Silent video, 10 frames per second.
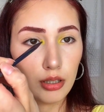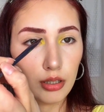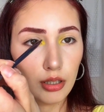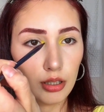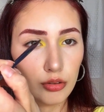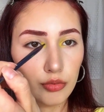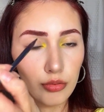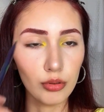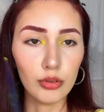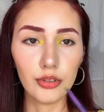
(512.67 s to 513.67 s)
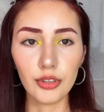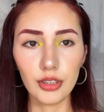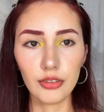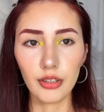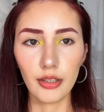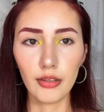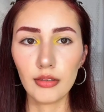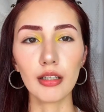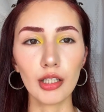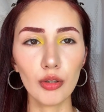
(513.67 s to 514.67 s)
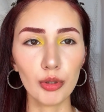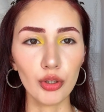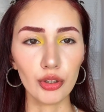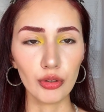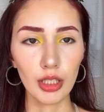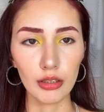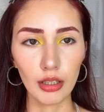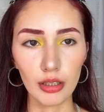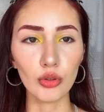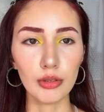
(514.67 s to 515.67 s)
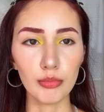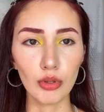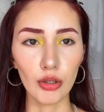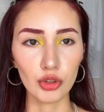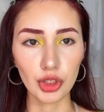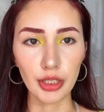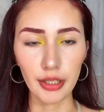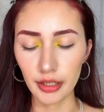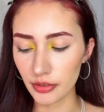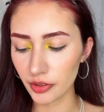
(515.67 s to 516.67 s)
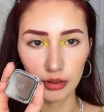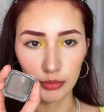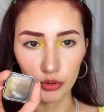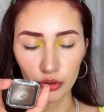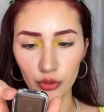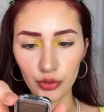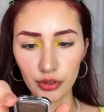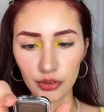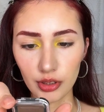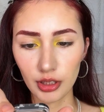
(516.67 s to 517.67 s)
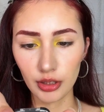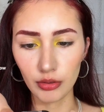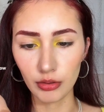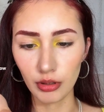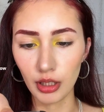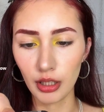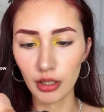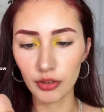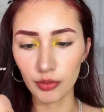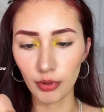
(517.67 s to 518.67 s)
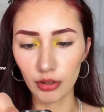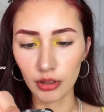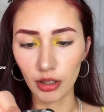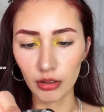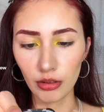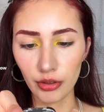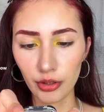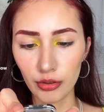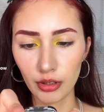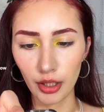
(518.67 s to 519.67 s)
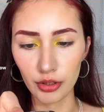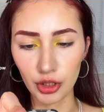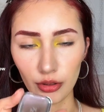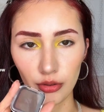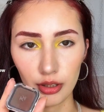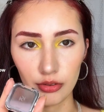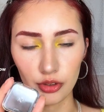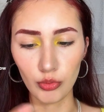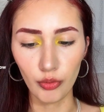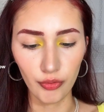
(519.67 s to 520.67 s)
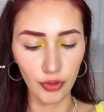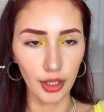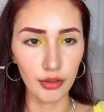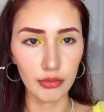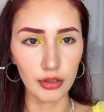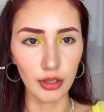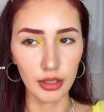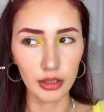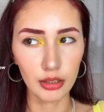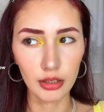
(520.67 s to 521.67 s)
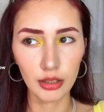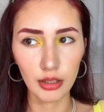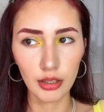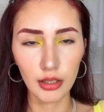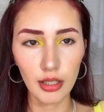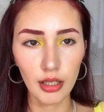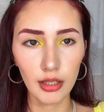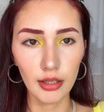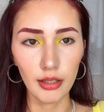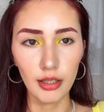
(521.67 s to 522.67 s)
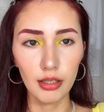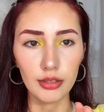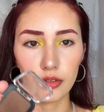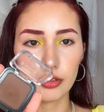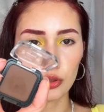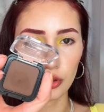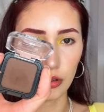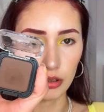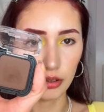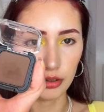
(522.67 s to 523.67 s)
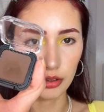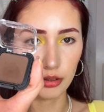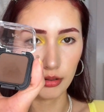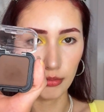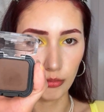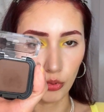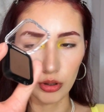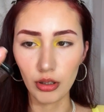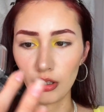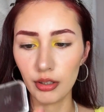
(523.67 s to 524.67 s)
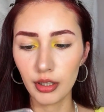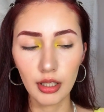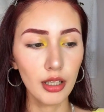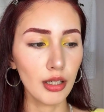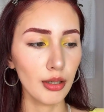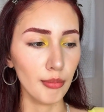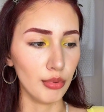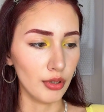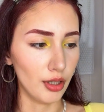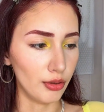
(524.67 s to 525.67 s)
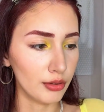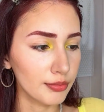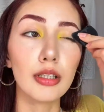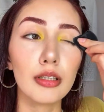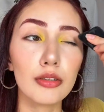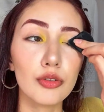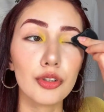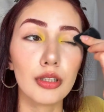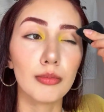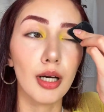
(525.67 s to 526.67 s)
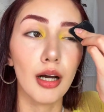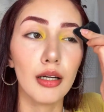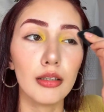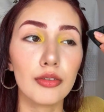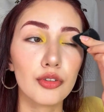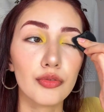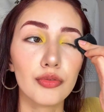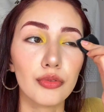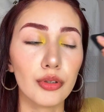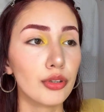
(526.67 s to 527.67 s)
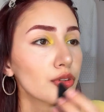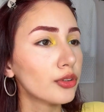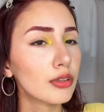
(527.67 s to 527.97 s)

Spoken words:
colorful detail. Now I'm going to add like only brown shades. I'm going to use this Kiko Smart Color eyeshadow in 05. It's like a nice chocolate mocha brown. And I need to set my eyelids first.